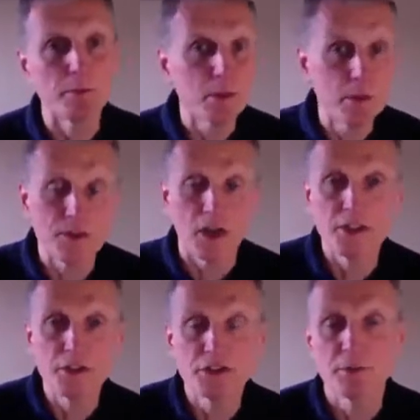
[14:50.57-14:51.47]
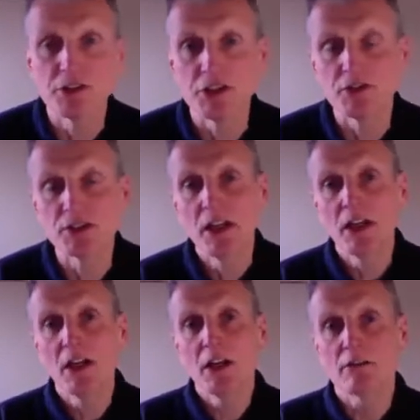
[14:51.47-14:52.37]
You know, what if I used to produce
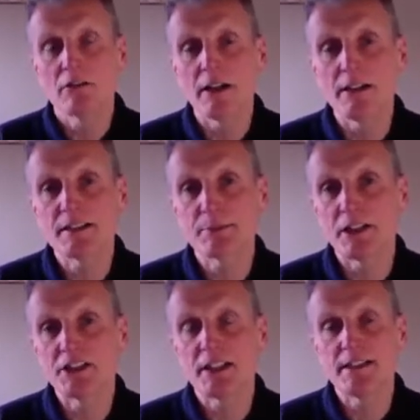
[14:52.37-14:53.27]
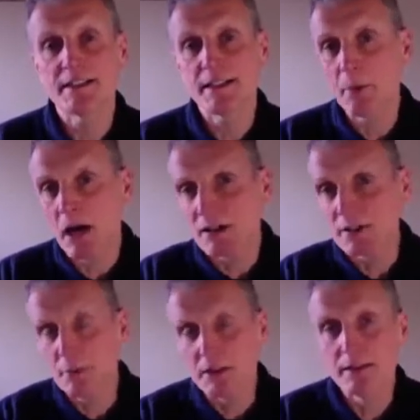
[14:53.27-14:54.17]
great spreadsheets in the
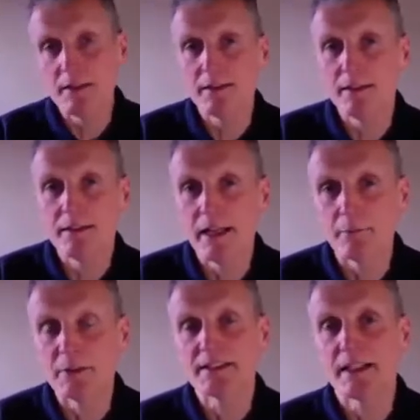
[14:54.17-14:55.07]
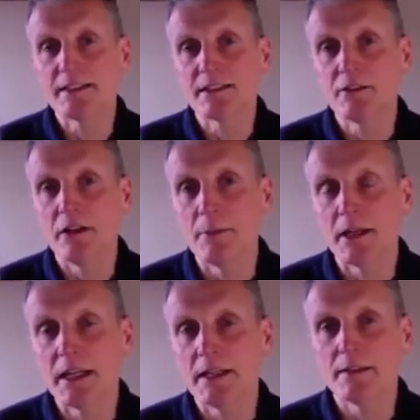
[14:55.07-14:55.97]
past, but now mistakes are
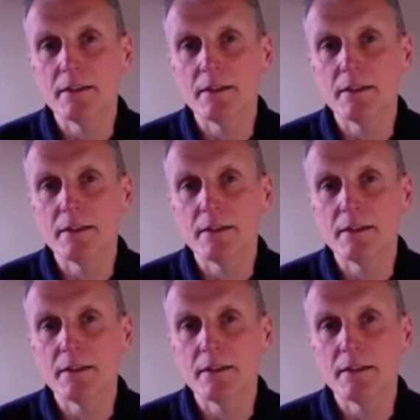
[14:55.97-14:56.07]
creeping in?